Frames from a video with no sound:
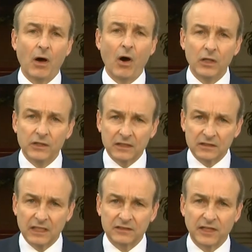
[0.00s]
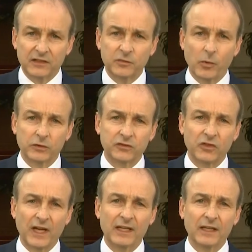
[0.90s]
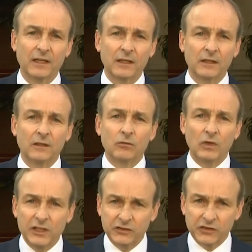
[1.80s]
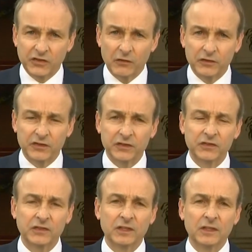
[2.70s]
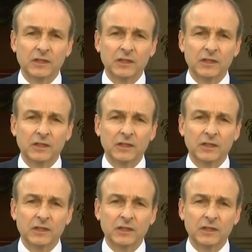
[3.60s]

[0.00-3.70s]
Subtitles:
all non-contact sports training, religious services,